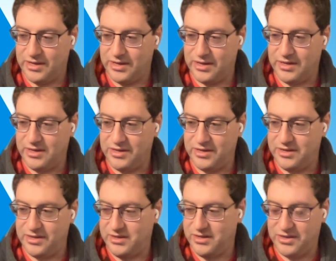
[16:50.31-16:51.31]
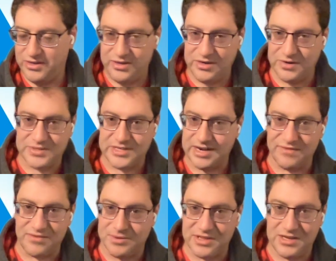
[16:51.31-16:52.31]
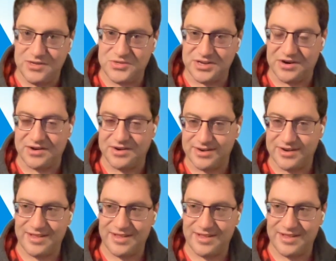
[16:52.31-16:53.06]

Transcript: uh, you know, it's inevitable that you start